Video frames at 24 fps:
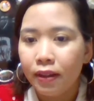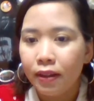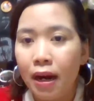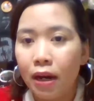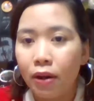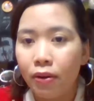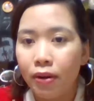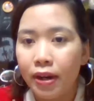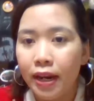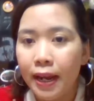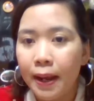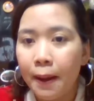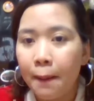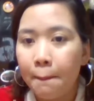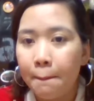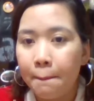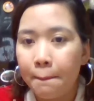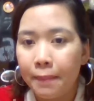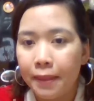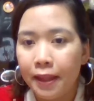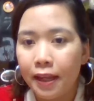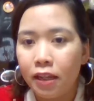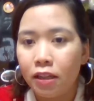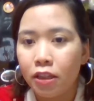Bago, ne?
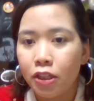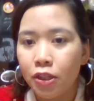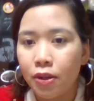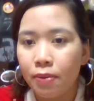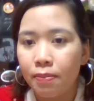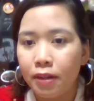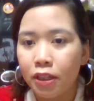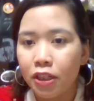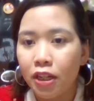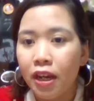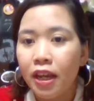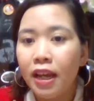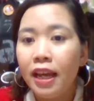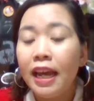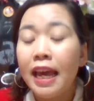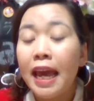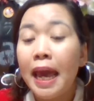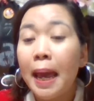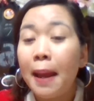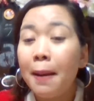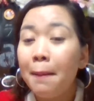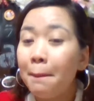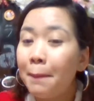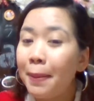Thank you so much.
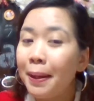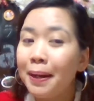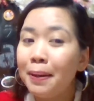And